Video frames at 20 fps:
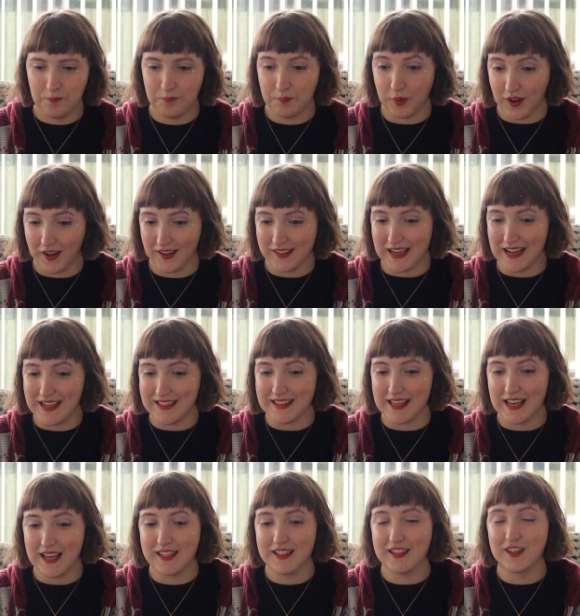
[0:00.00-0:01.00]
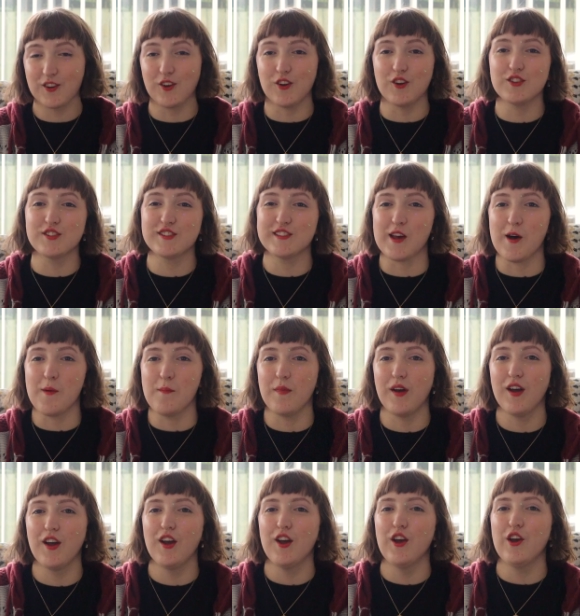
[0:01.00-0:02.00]
But I then got
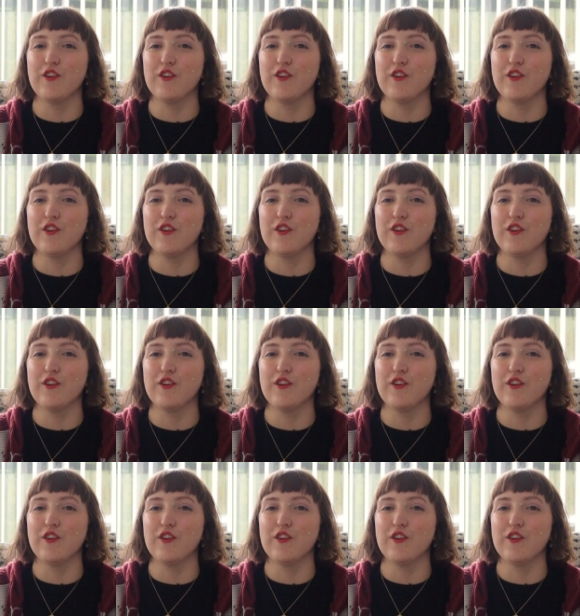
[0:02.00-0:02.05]
some